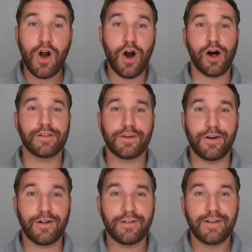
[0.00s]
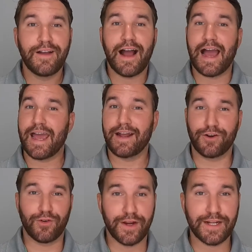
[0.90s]
All in all, I had
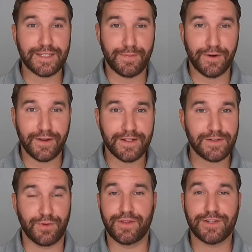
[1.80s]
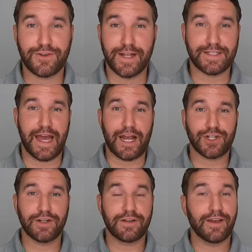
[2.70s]
a great experience with this
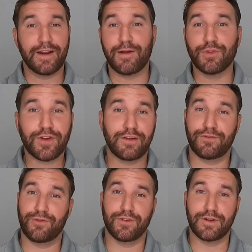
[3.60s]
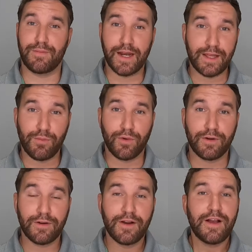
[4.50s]
transaction, and I'm looking forward to many
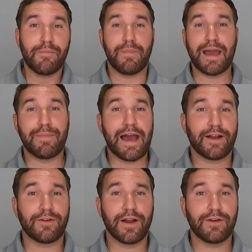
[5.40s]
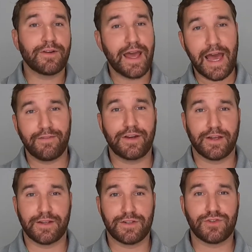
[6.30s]
more. My background, having
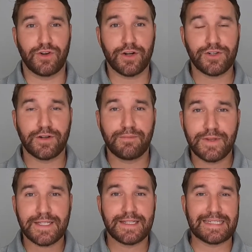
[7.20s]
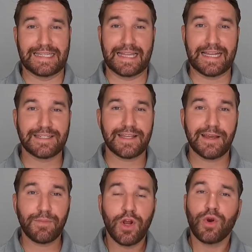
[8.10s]
a construction business and
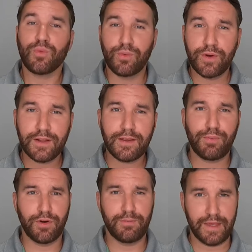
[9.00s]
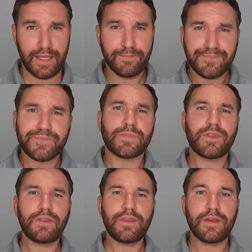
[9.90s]
landscape, really put me
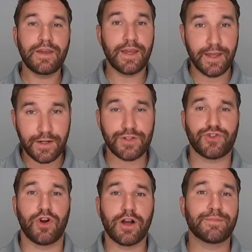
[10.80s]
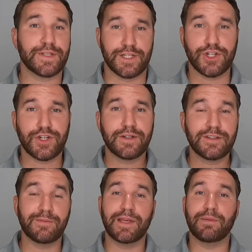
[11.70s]
in a strong position
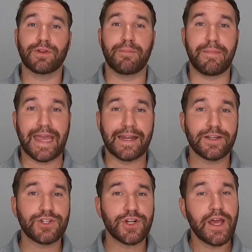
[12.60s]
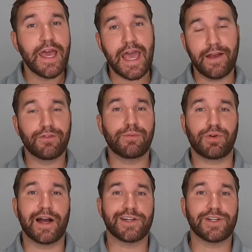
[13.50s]
to be able to manage every
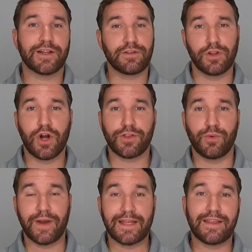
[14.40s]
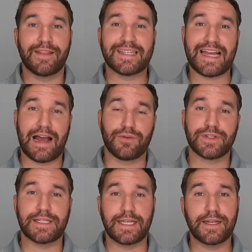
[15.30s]
project along the way that this
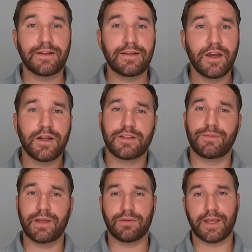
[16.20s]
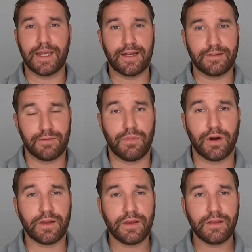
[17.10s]
house needed to be able to get it to
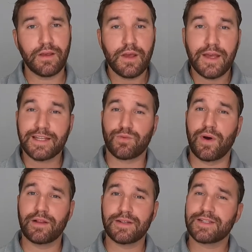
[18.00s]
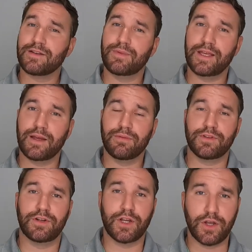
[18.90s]
market, as well as to be able
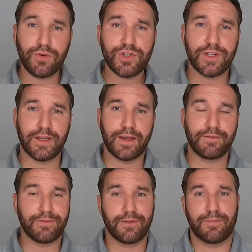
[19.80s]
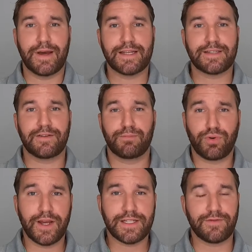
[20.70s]
to negotiate for the best
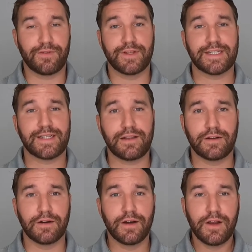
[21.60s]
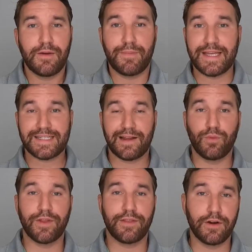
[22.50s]
price for the seller based
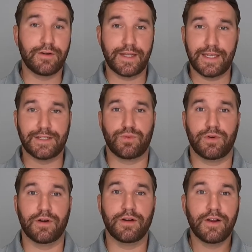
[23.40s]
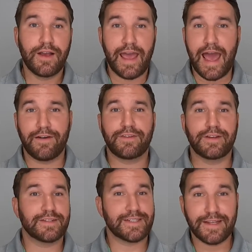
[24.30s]
on what their needs were.
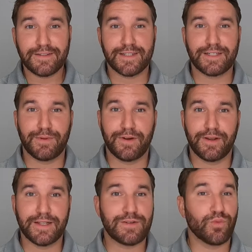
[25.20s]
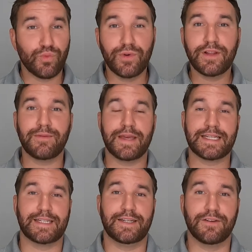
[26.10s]
Having sales experience really
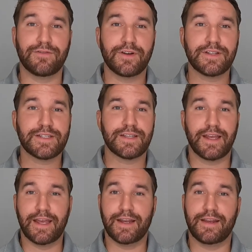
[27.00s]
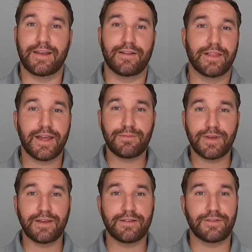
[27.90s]
makes a difference, and it led
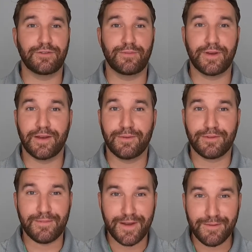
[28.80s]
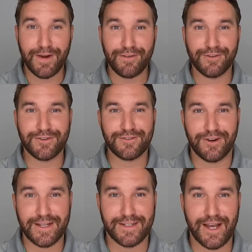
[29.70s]
me to be able to make my first
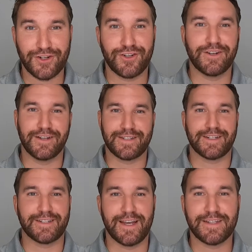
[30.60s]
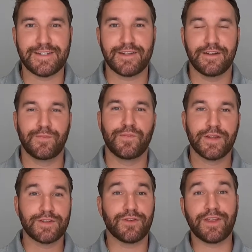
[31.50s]
transaction a success.
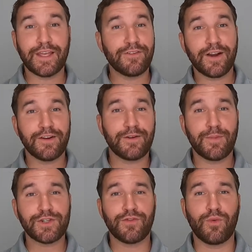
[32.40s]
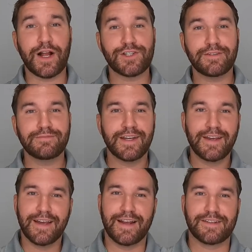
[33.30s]
So thank you very, very much for watching,
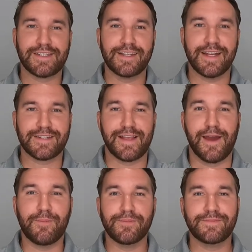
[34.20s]
and I'll see you next time.